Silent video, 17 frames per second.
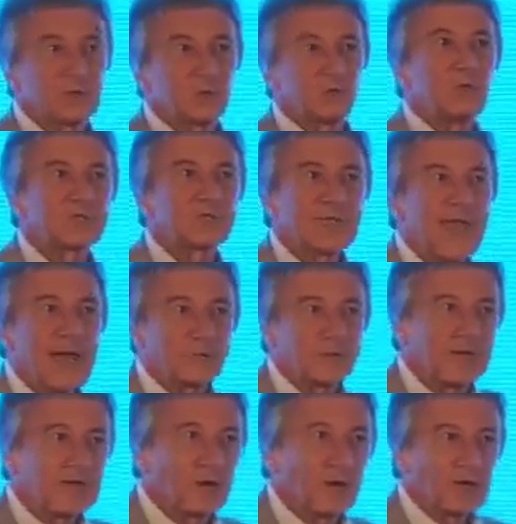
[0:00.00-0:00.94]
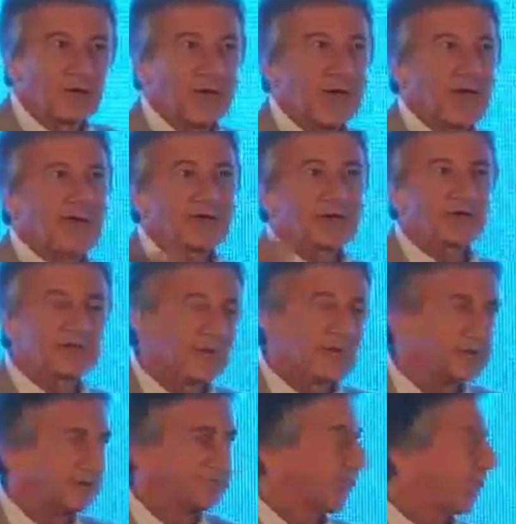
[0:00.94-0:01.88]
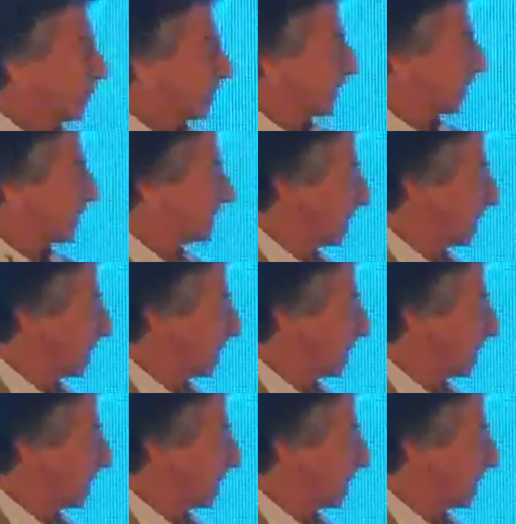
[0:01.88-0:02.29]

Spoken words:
on what's happening online, size of audience,